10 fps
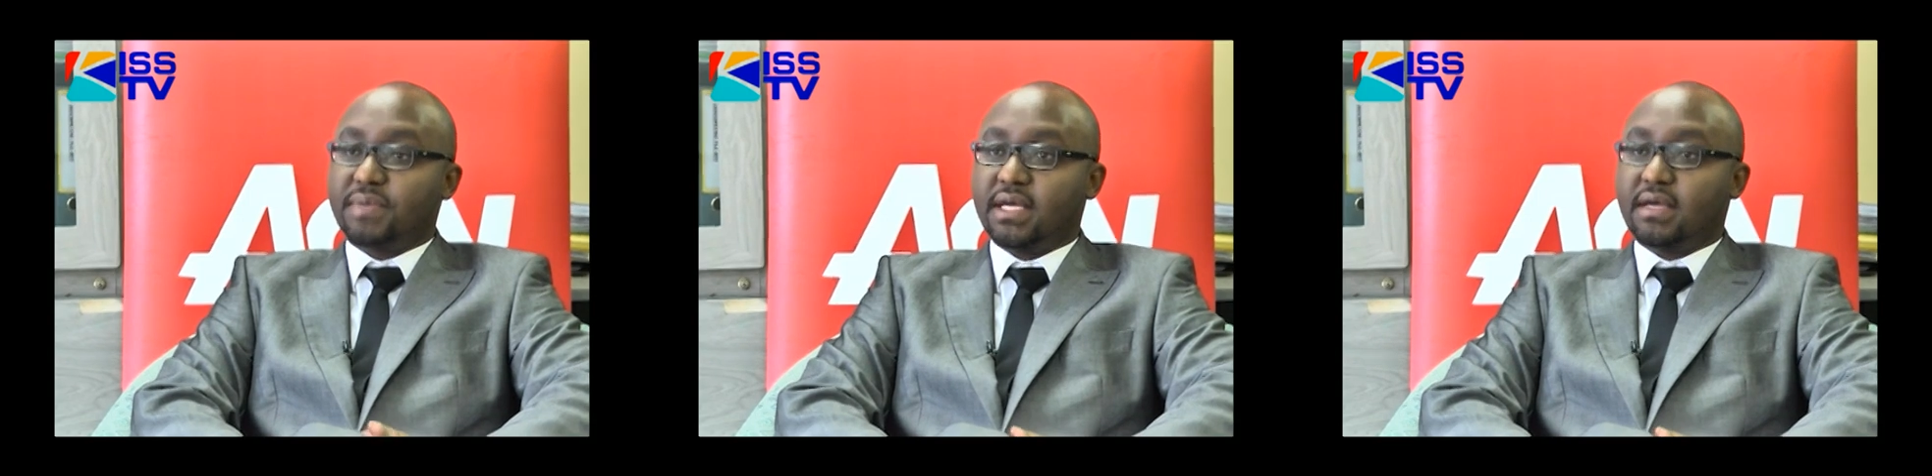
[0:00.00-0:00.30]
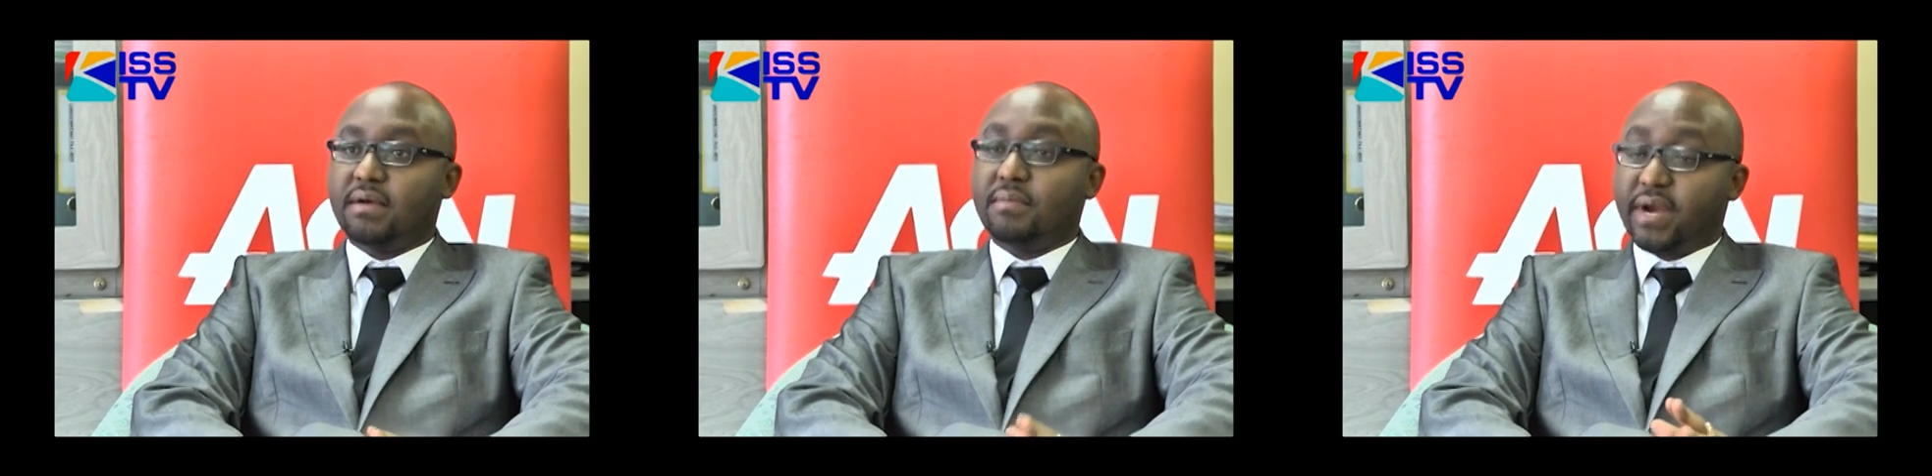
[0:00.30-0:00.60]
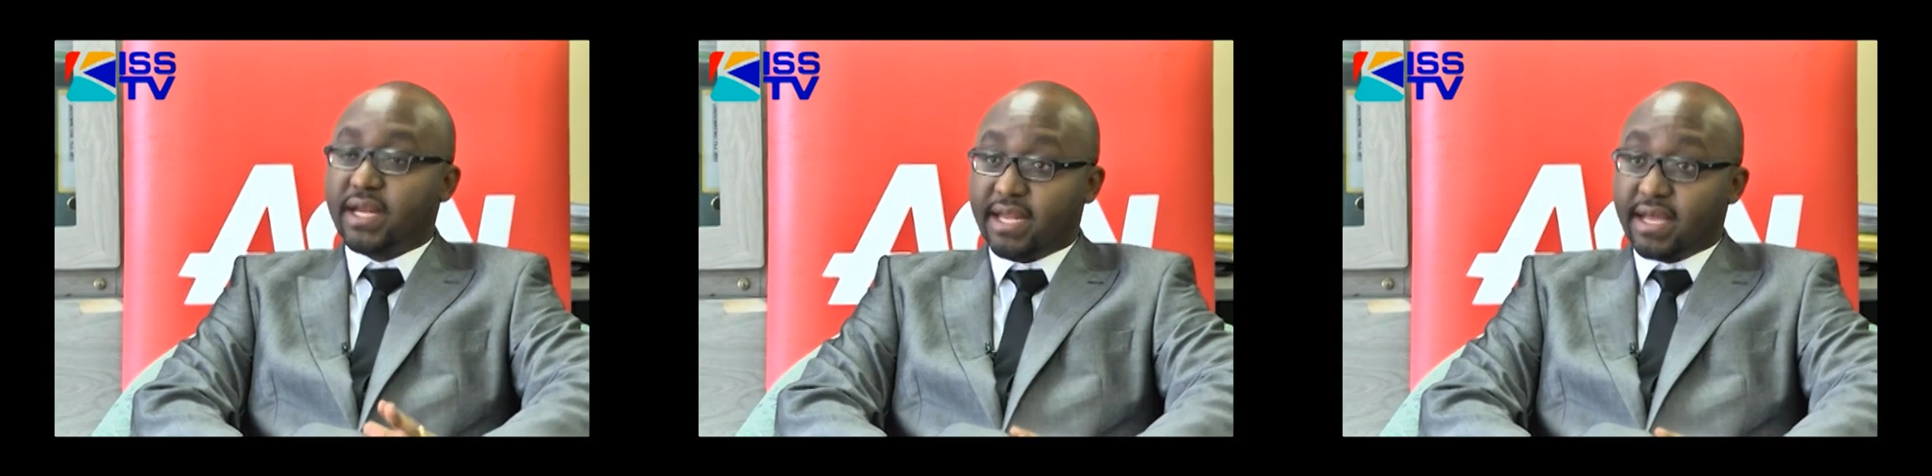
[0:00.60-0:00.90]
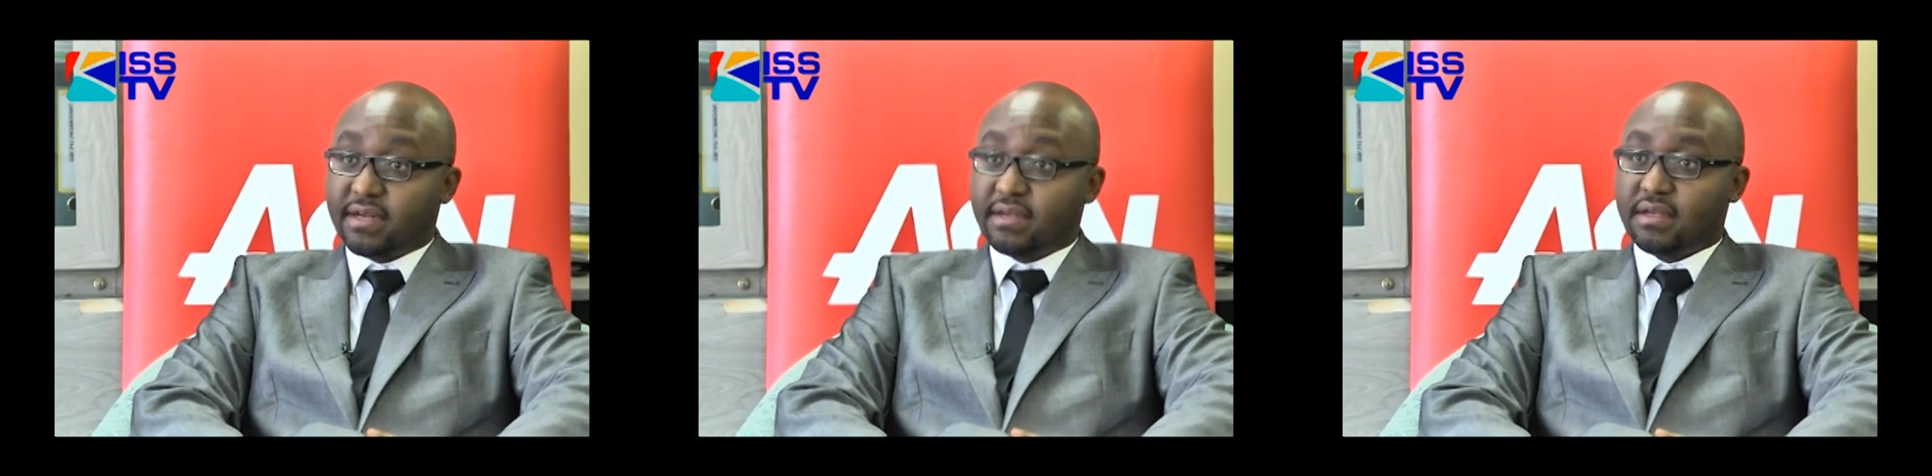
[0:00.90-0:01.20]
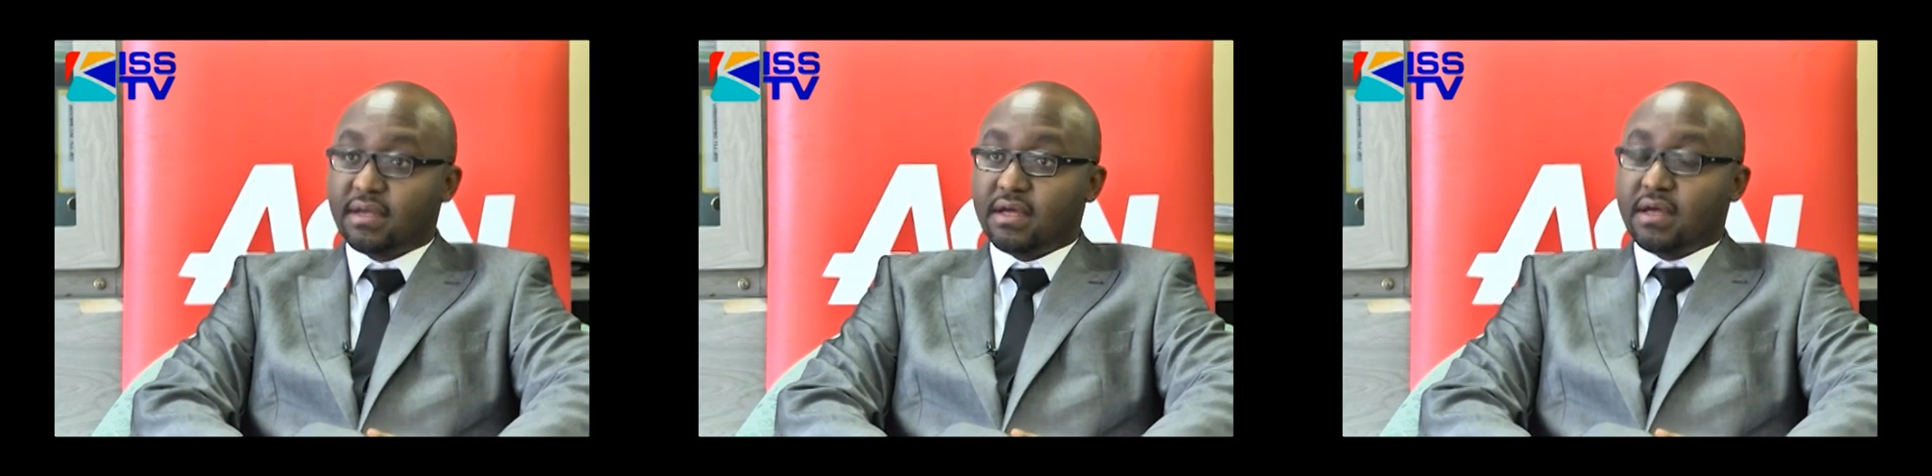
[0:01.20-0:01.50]
be brain dead
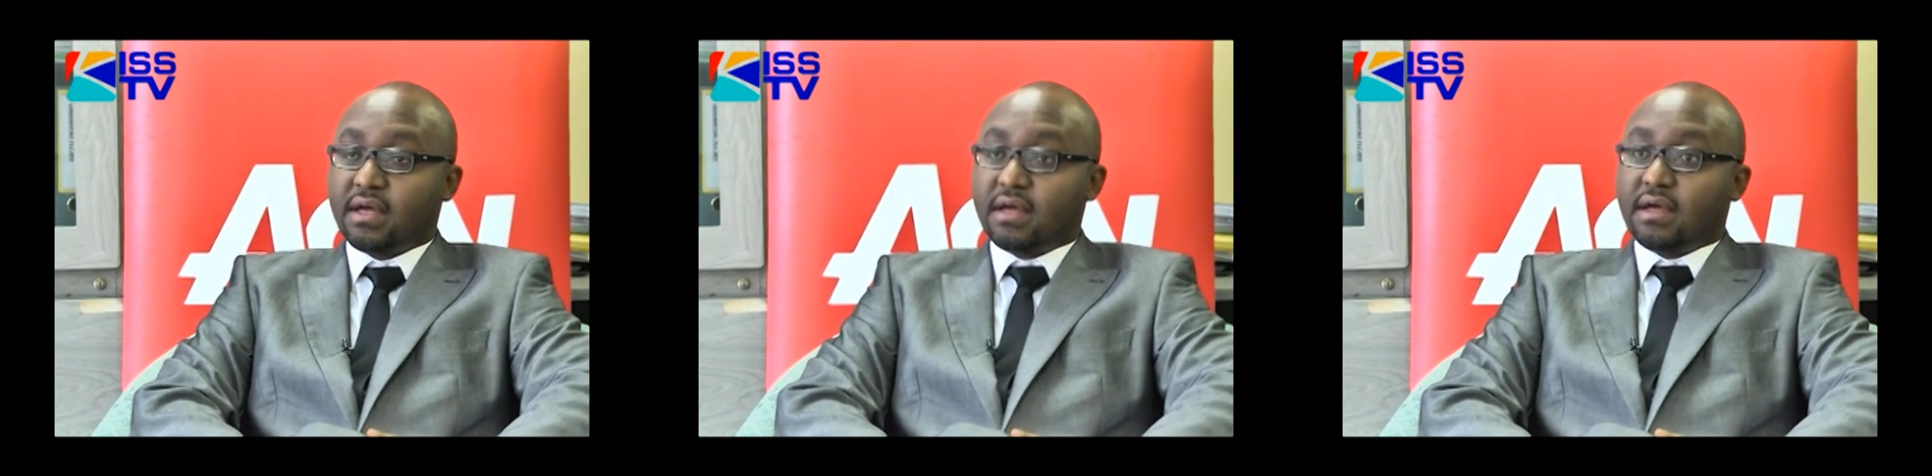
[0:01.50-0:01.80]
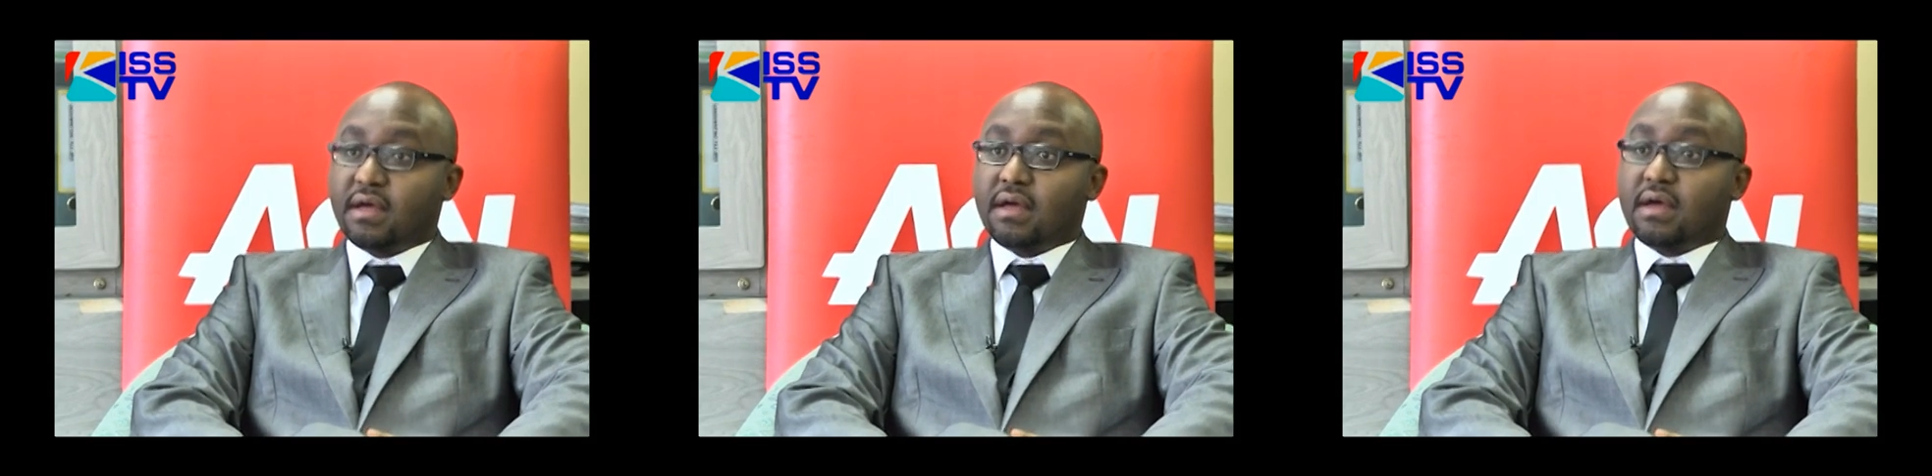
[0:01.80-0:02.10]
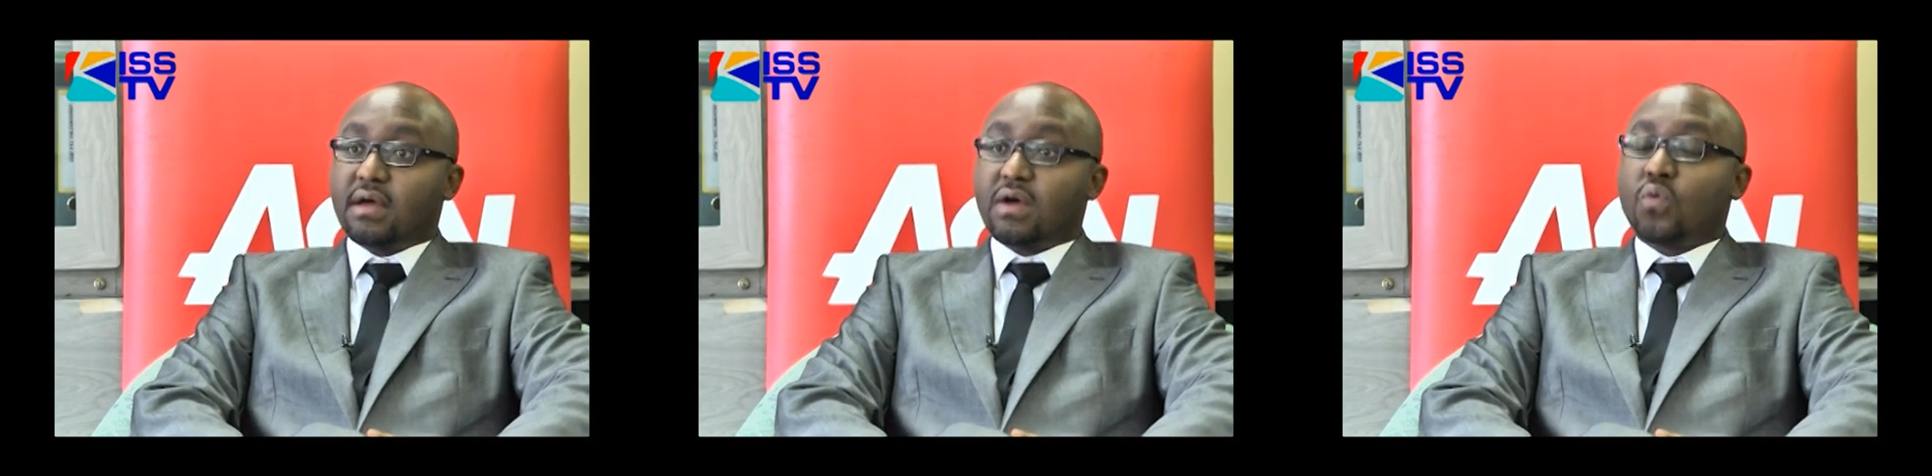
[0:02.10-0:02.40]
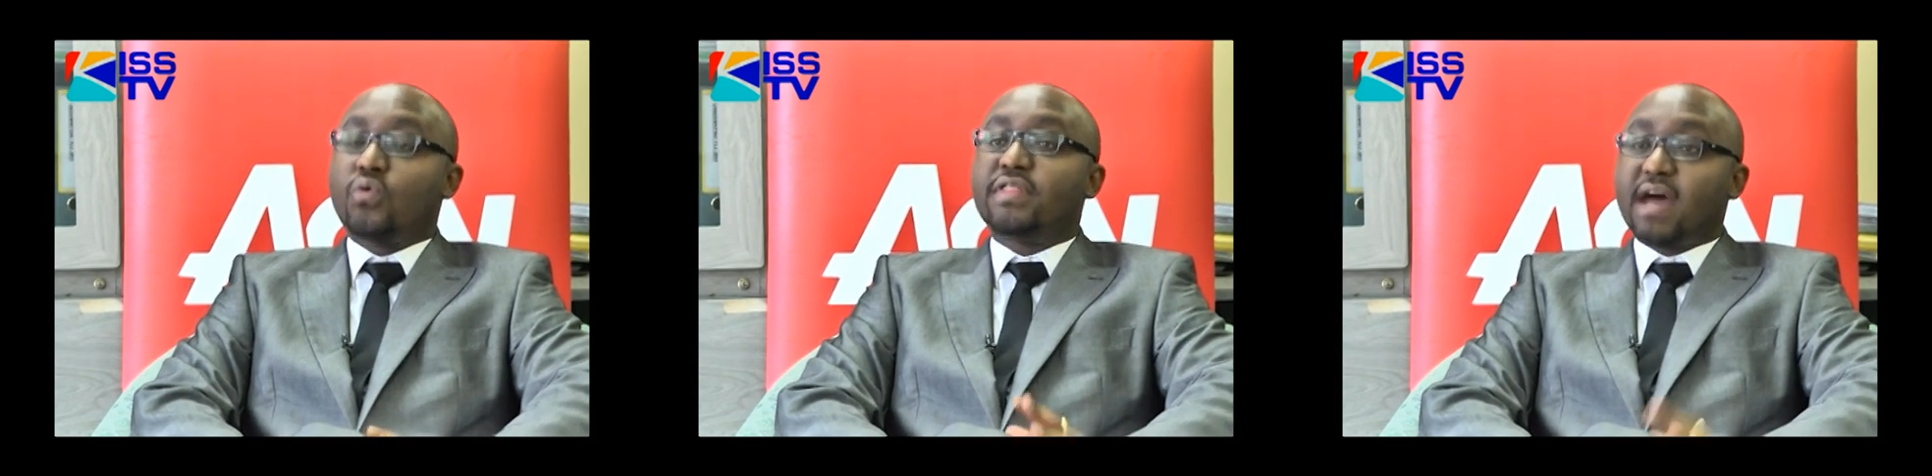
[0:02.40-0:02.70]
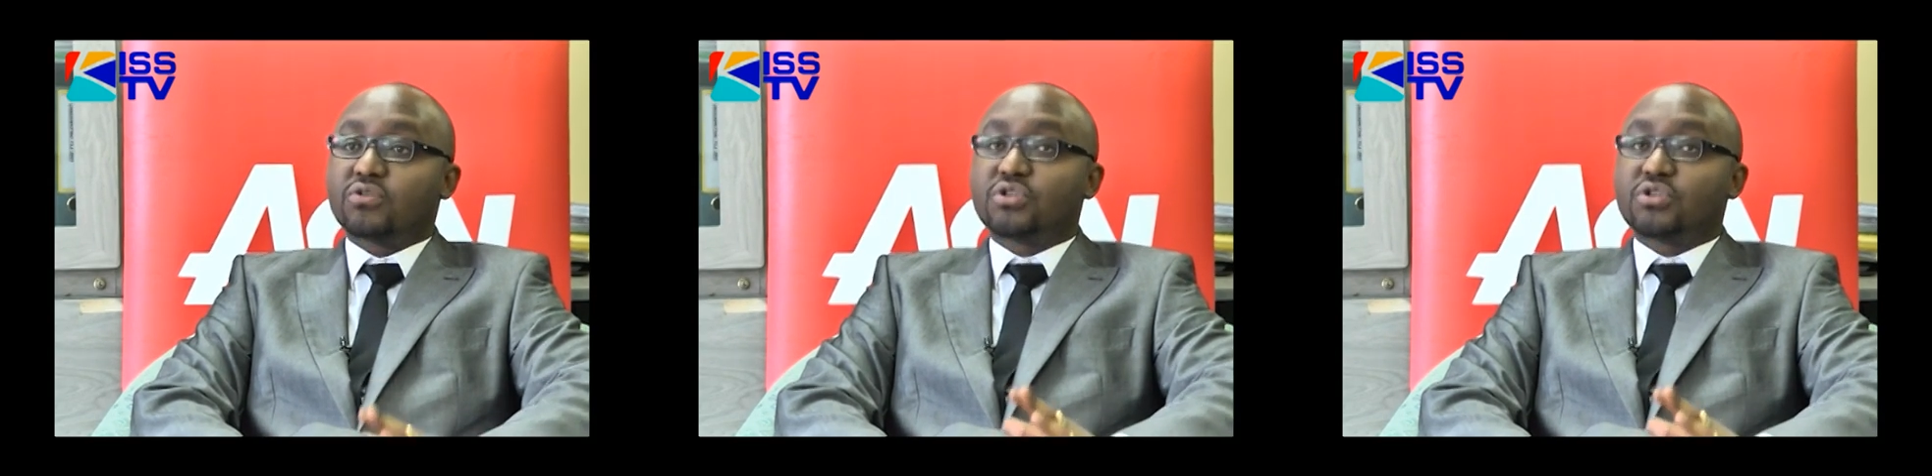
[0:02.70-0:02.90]
without